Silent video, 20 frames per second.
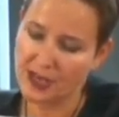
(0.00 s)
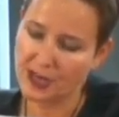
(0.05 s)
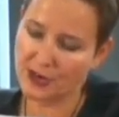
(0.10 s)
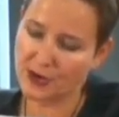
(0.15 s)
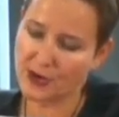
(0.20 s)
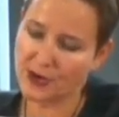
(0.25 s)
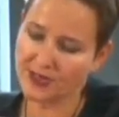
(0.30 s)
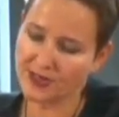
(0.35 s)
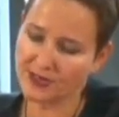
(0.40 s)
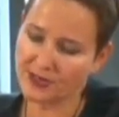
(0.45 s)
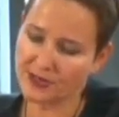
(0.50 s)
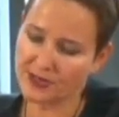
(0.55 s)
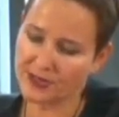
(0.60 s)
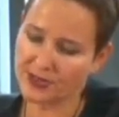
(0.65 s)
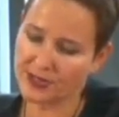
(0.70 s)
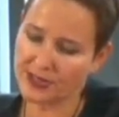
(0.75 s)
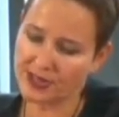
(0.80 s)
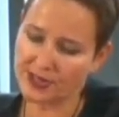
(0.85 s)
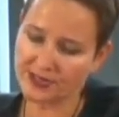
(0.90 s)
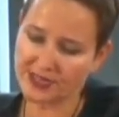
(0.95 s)
According to the
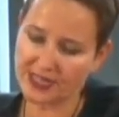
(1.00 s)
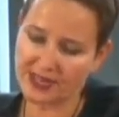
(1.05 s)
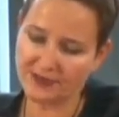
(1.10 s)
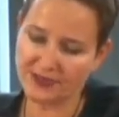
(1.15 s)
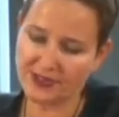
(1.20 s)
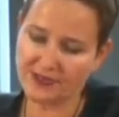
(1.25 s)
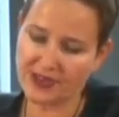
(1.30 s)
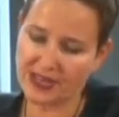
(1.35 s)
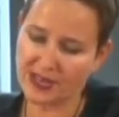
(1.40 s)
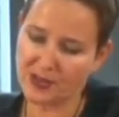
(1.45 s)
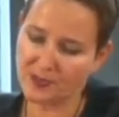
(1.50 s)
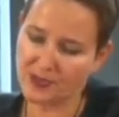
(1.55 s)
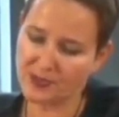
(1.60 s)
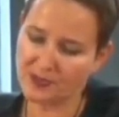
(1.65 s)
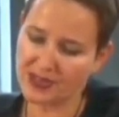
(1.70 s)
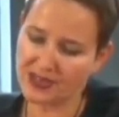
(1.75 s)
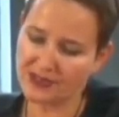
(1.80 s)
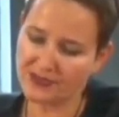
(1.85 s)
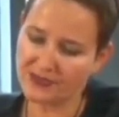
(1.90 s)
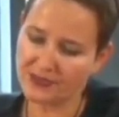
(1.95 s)
thoughts I've developed
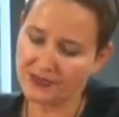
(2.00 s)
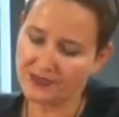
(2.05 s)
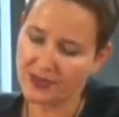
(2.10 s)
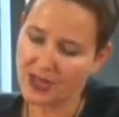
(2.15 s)
above,